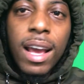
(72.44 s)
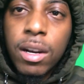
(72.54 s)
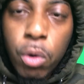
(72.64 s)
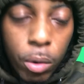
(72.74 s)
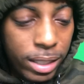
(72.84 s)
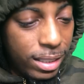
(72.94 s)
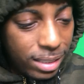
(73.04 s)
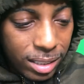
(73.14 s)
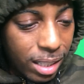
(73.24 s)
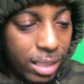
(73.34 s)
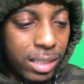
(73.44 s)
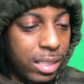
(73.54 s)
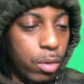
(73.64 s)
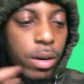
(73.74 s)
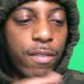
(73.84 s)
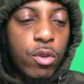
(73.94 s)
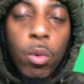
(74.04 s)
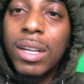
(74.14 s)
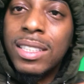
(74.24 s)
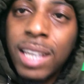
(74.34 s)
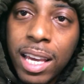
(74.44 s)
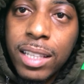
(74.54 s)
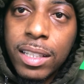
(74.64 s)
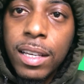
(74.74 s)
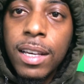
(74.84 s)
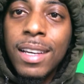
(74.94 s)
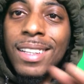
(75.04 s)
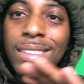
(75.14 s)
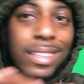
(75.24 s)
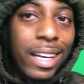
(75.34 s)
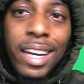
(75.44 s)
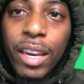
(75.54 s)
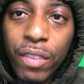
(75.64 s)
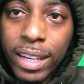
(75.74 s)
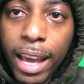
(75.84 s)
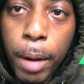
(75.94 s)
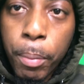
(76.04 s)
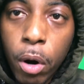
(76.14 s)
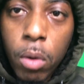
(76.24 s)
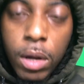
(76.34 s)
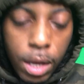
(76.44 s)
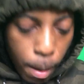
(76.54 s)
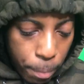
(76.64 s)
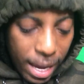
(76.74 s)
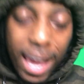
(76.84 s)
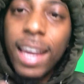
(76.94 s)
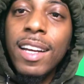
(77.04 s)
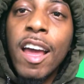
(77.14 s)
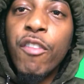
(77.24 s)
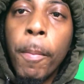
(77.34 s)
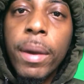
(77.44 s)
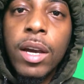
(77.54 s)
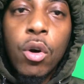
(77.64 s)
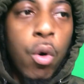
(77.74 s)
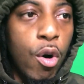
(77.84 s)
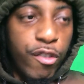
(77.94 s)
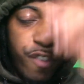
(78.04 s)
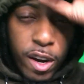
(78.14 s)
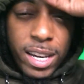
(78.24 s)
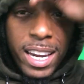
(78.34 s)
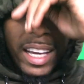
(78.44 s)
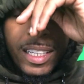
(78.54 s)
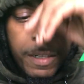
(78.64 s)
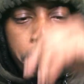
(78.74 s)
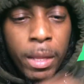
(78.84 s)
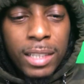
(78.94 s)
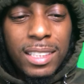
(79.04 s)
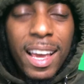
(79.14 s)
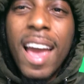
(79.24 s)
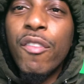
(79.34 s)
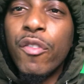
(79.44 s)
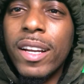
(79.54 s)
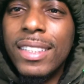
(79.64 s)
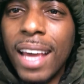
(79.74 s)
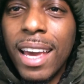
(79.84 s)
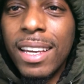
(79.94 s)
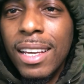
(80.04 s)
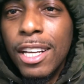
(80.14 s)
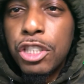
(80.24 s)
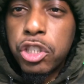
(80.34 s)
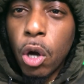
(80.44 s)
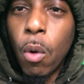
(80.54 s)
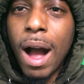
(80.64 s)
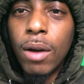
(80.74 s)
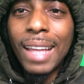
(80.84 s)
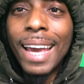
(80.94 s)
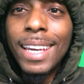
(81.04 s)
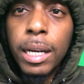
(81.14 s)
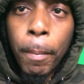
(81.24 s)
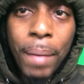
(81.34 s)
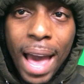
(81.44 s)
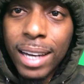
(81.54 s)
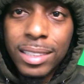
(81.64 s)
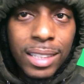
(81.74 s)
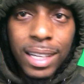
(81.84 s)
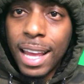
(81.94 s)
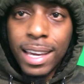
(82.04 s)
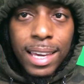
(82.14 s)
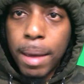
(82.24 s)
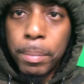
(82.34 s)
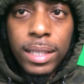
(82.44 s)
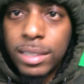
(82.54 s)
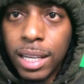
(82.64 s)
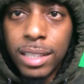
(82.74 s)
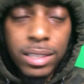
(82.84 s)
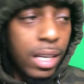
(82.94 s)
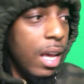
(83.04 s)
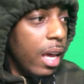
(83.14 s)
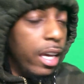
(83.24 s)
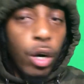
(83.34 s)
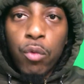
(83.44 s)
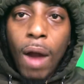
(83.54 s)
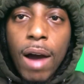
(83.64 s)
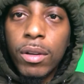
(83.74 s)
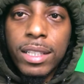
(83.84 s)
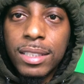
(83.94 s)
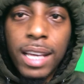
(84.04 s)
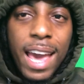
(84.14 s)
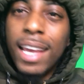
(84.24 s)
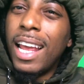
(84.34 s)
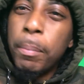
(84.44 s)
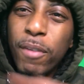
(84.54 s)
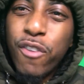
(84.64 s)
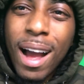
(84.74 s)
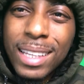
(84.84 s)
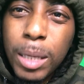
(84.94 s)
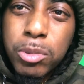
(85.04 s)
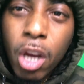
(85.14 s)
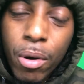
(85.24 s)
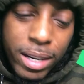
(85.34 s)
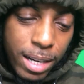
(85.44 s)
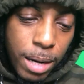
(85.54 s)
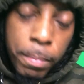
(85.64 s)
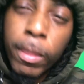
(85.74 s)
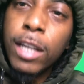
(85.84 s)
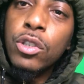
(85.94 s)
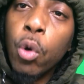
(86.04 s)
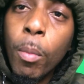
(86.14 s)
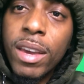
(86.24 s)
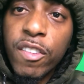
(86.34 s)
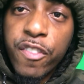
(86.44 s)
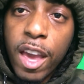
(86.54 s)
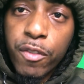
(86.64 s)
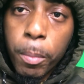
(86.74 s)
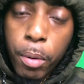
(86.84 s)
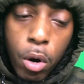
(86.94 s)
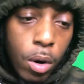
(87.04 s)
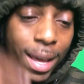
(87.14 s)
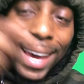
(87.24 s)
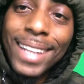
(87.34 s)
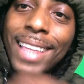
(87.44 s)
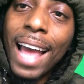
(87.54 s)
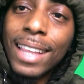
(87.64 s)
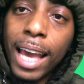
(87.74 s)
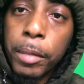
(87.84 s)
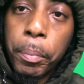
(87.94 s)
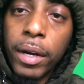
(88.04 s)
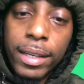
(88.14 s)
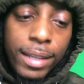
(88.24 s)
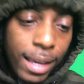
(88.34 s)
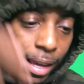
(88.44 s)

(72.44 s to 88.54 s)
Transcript: that corny sucker shit, whatever you want to take it. Then leave it there, bro. But it ain't never been cool for a nigga to every day show out like he the baddest nigga that can't be touched. He the rowdiest nigga. Hey, hey, before I keep turning up, do me a favor, bro. Hit that like button.